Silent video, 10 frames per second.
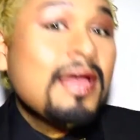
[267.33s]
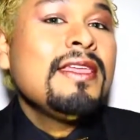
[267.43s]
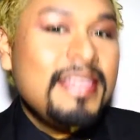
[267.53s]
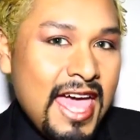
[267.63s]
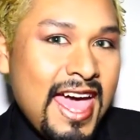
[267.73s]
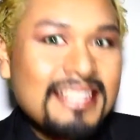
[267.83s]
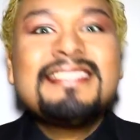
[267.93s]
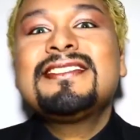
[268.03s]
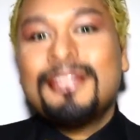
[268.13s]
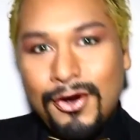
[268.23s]

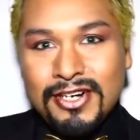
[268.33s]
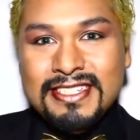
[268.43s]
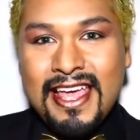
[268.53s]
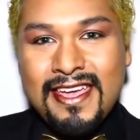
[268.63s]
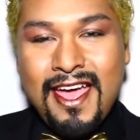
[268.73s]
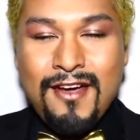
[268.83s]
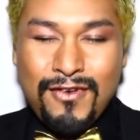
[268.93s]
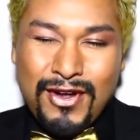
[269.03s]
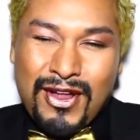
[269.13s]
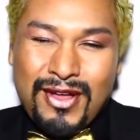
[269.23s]
Yes, Thursday
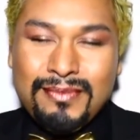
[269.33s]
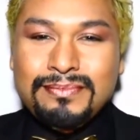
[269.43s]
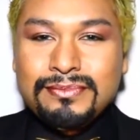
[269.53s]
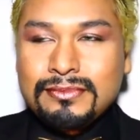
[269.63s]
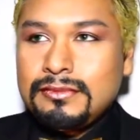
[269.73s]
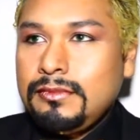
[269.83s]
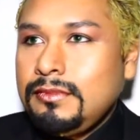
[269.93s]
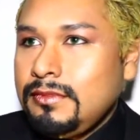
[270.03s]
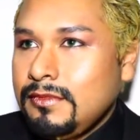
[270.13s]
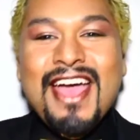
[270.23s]
for
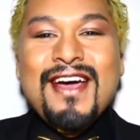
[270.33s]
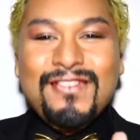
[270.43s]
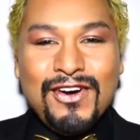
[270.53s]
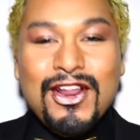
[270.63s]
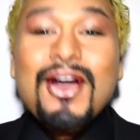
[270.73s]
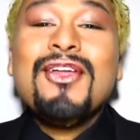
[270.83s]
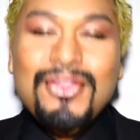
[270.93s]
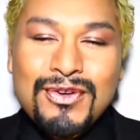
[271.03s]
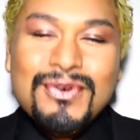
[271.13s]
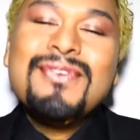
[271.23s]
a
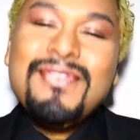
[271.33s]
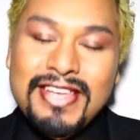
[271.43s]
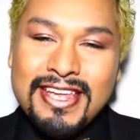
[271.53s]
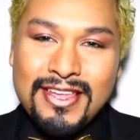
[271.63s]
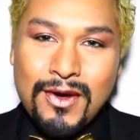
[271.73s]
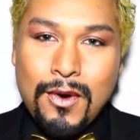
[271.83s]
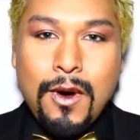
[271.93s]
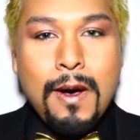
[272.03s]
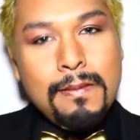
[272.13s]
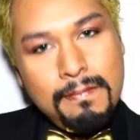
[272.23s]
new video.
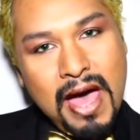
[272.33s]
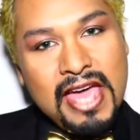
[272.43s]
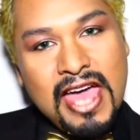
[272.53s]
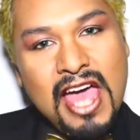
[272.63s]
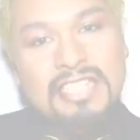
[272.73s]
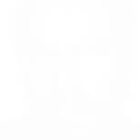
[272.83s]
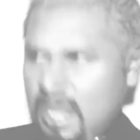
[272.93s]
Bye guys.